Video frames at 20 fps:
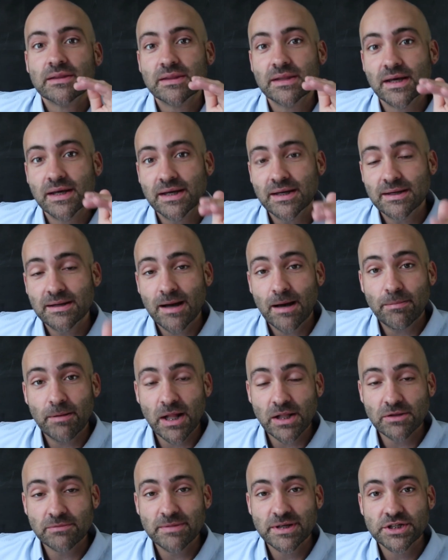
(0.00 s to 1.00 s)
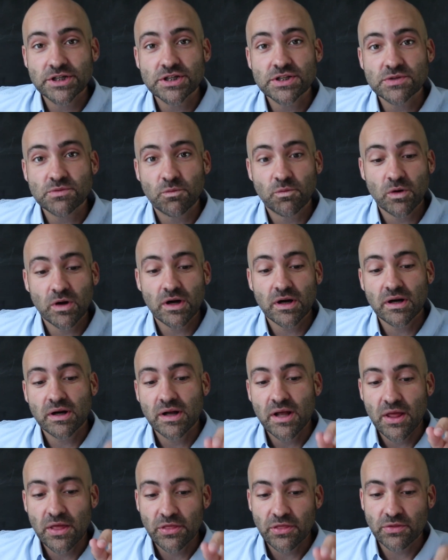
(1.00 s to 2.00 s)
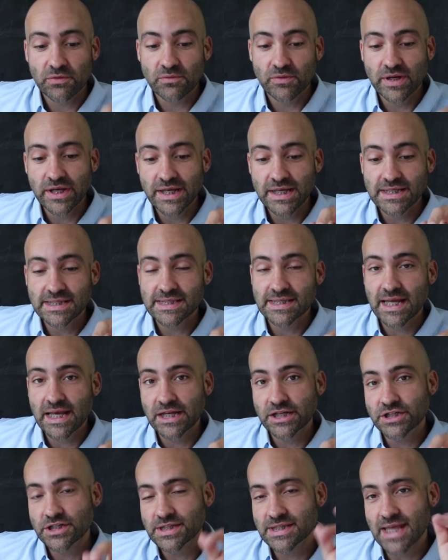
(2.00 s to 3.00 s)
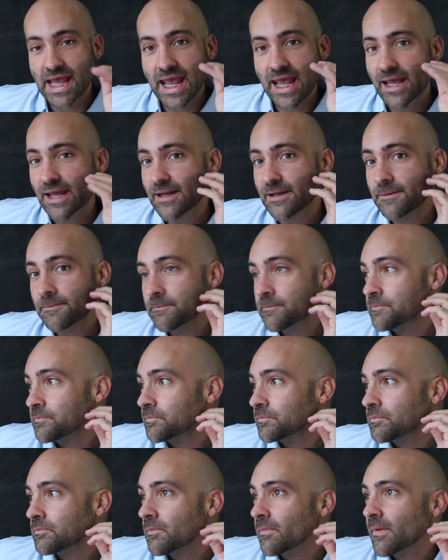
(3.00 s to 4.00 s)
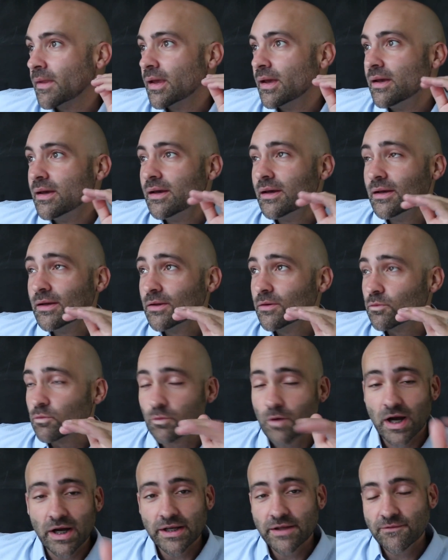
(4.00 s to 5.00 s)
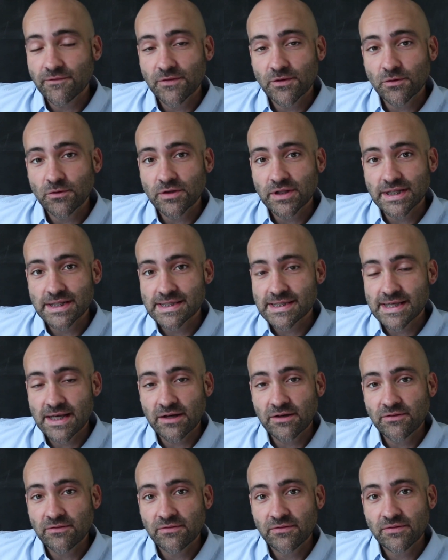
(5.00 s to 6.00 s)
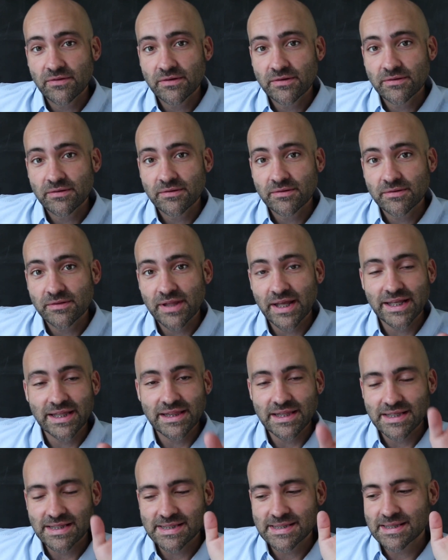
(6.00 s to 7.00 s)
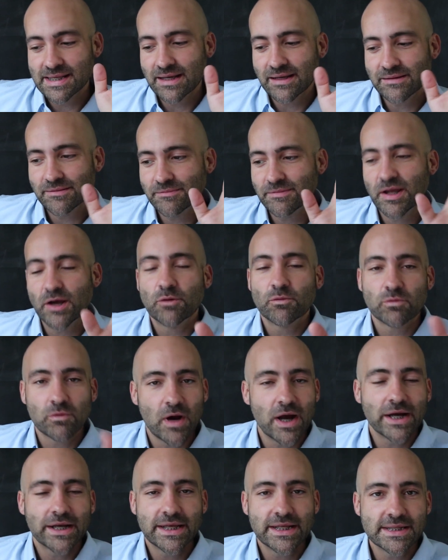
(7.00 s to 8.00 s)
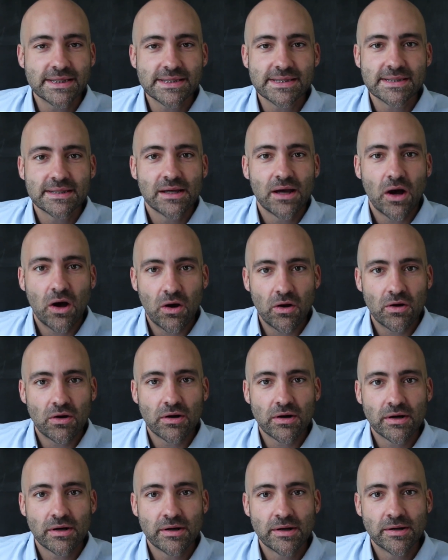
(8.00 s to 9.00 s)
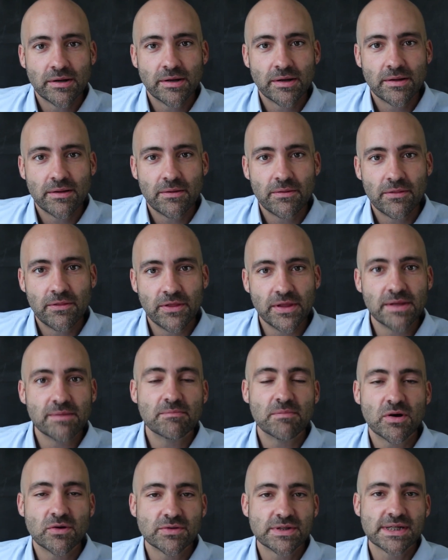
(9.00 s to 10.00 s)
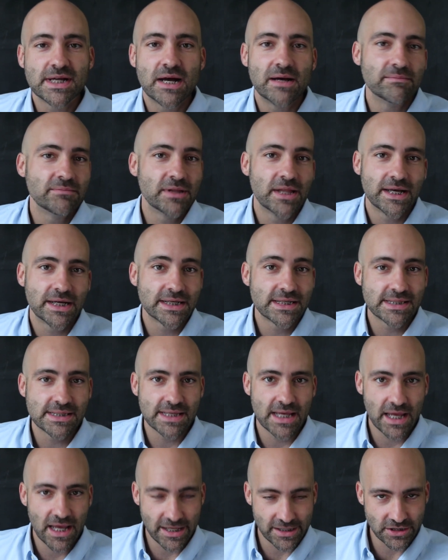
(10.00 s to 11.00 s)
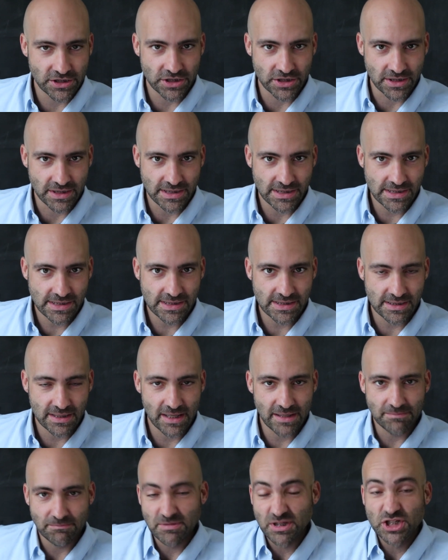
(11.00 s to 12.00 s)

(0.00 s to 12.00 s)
The Apollo missions were three stages, and rocket fuel itself, like this, you know, rockets are the most complex engines and